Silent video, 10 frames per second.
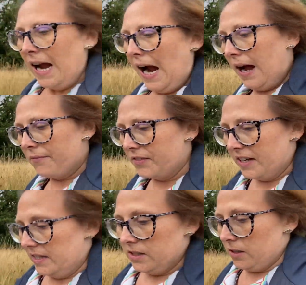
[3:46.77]
And
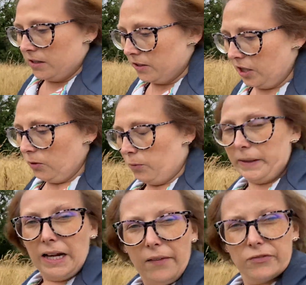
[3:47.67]
then it will
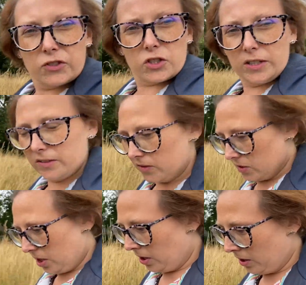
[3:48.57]
be lunch, and